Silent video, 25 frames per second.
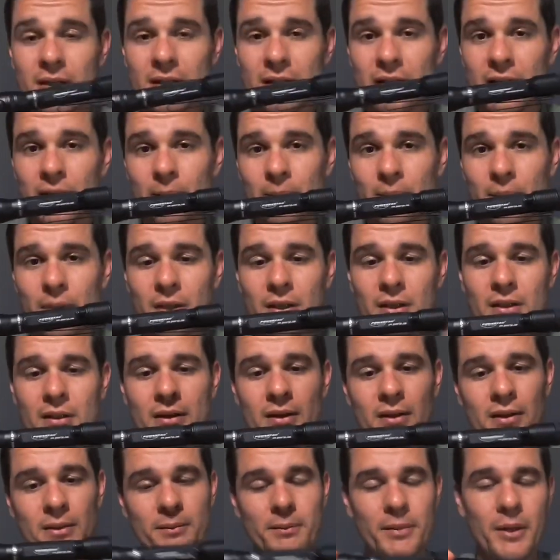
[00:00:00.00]
company,
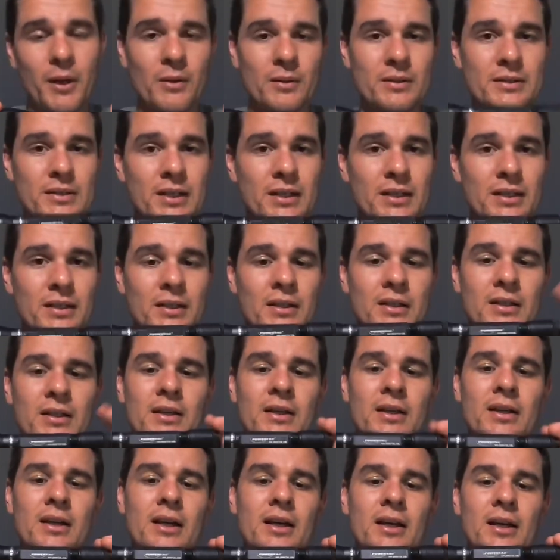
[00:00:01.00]
Powertac,
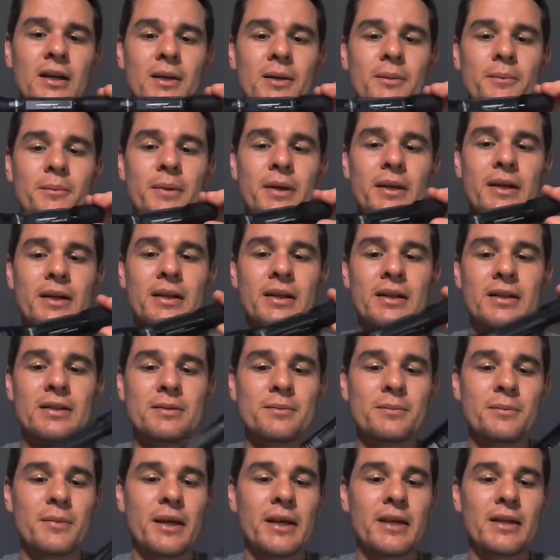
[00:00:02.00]
but it
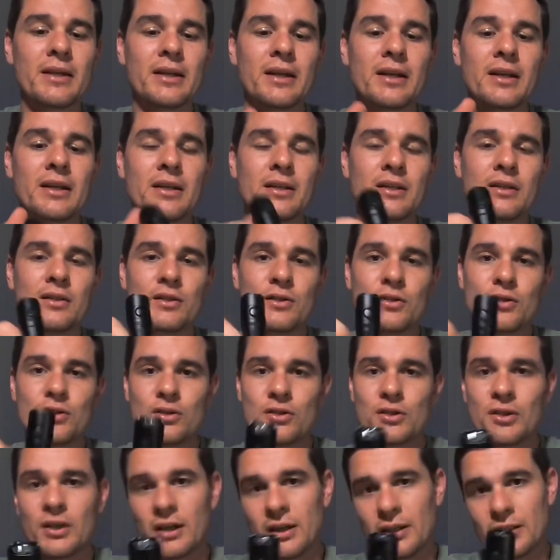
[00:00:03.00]
is made in
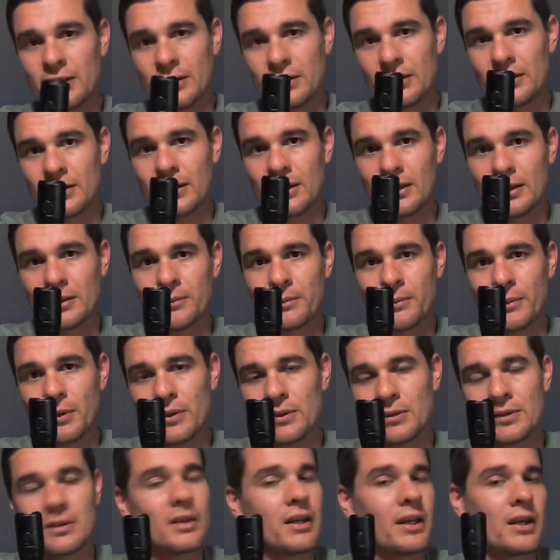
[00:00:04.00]
China. Like
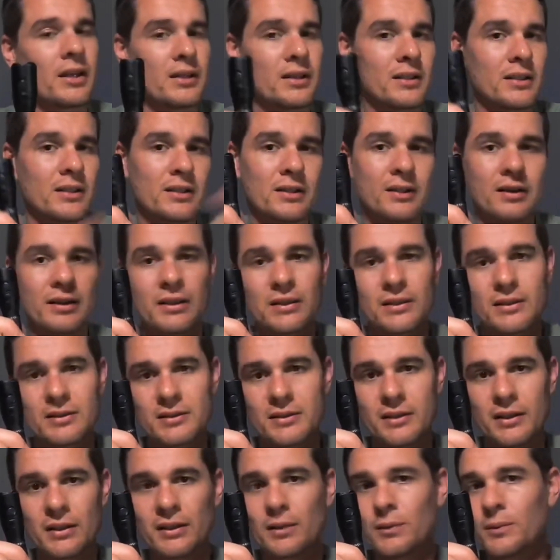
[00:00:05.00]
most other
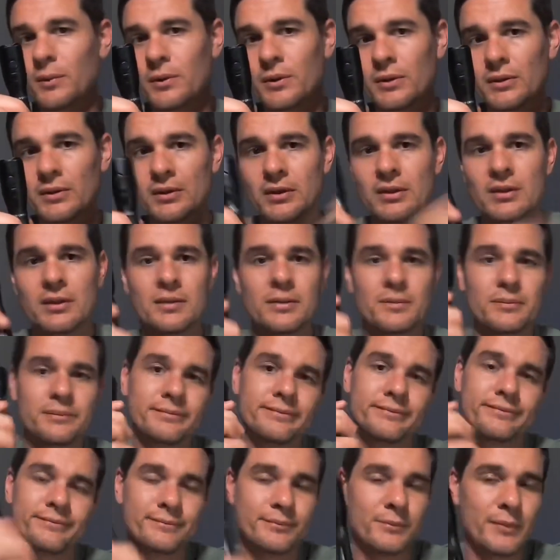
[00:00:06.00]
things in the world,
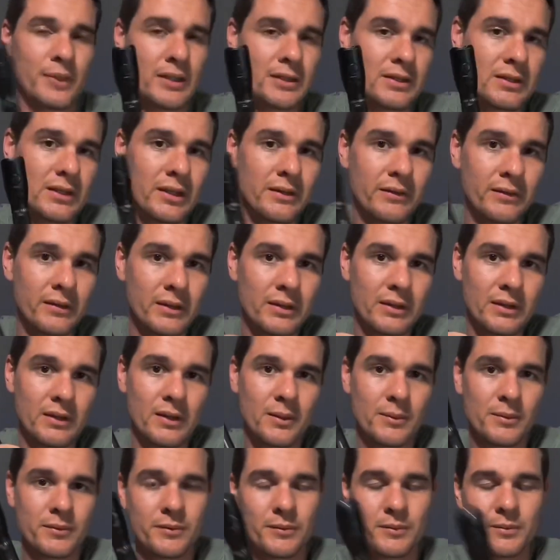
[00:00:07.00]
basically everything
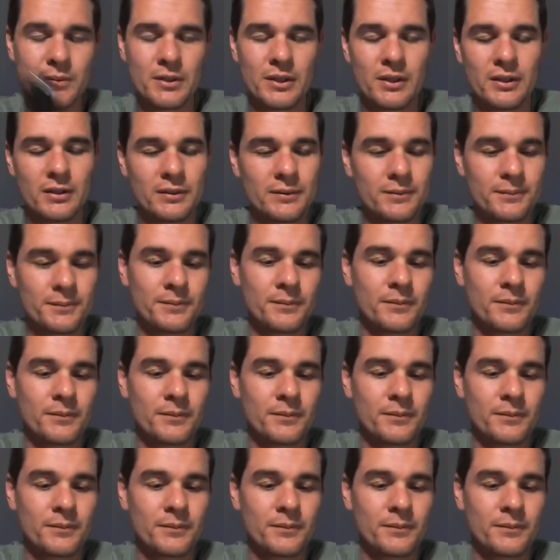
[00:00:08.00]
comes from China.